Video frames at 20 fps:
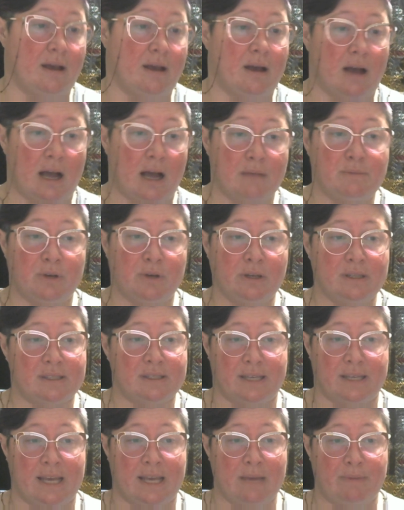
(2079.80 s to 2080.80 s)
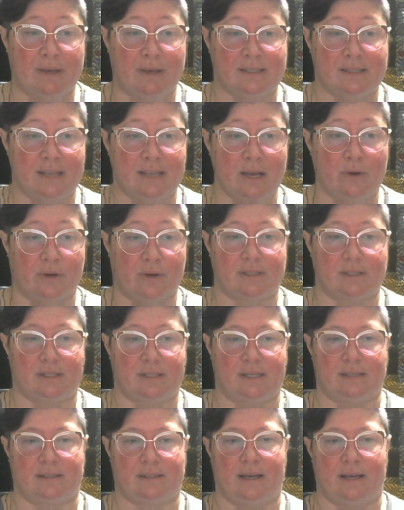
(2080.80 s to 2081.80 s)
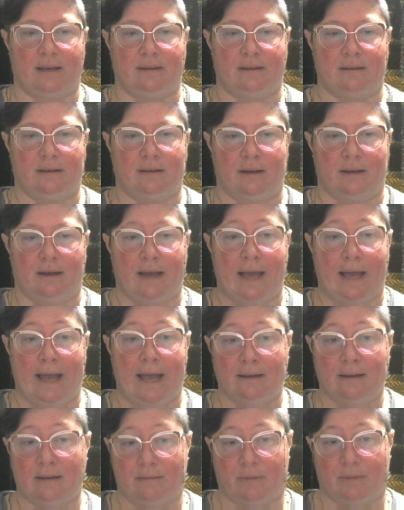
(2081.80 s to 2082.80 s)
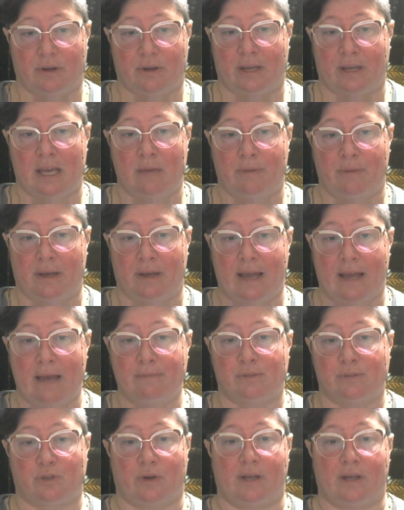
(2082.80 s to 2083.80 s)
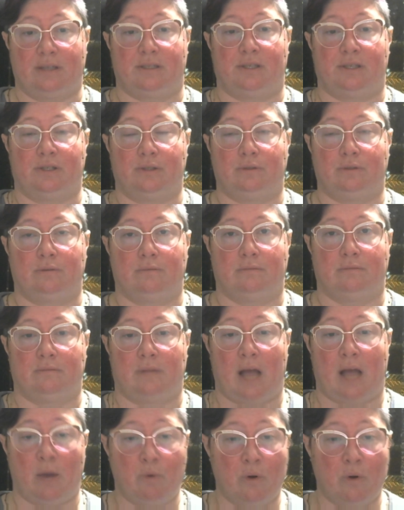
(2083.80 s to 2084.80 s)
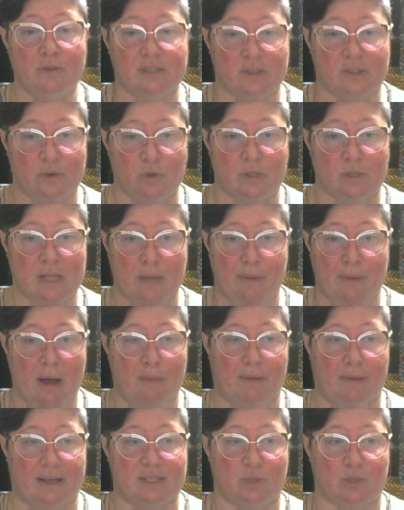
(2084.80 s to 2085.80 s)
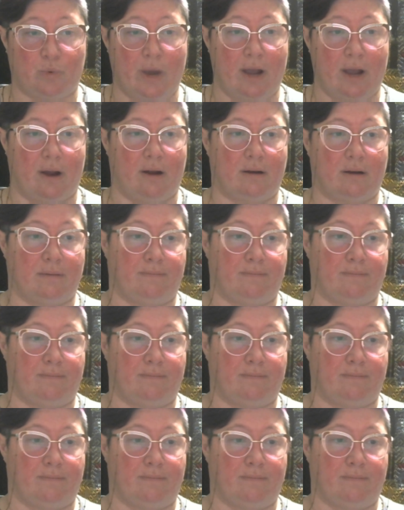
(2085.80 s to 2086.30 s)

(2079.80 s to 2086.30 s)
I'm good at keeping secrets, he said, and I'm good at keeping names straight, too. I won't slip up, I swear.